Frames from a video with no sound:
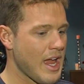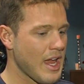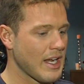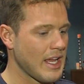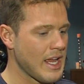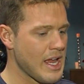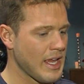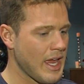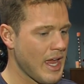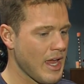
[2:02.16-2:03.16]
and it
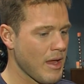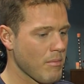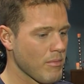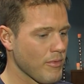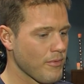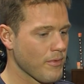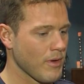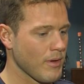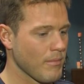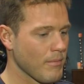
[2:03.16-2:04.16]
came
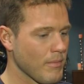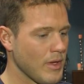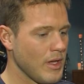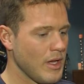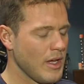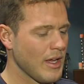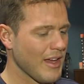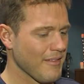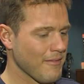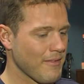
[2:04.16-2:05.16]
from
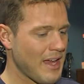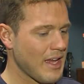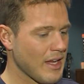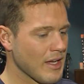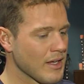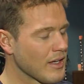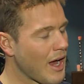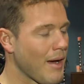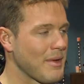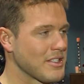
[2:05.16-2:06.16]
vague
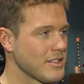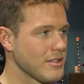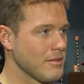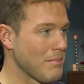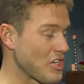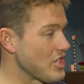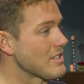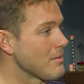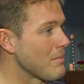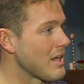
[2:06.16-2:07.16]
comments mentioned
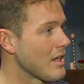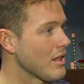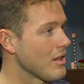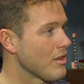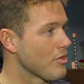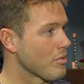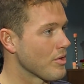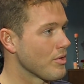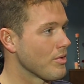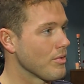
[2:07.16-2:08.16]
to me mm-hmm.
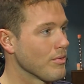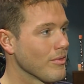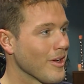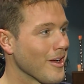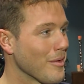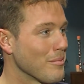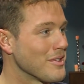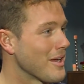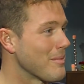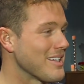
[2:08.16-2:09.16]
through um,
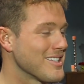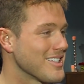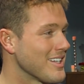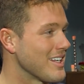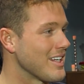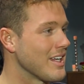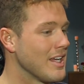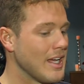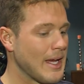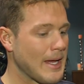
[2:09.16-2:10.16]
Demi, Sydney.
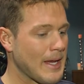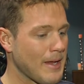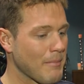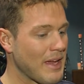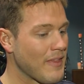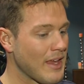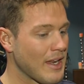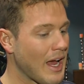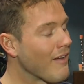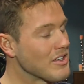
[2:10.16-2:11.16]
Um, and
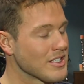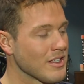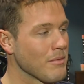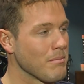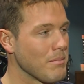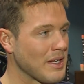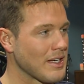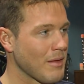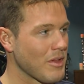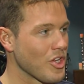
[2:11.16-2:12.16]
then obviously the big
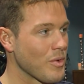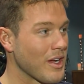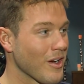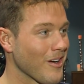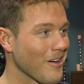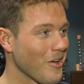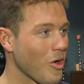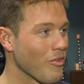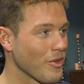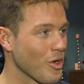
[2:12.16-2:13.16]
name that you hear
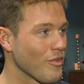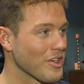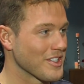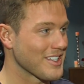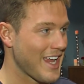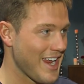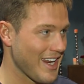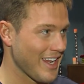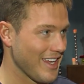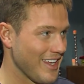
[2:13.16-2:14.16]
over and over is Katie.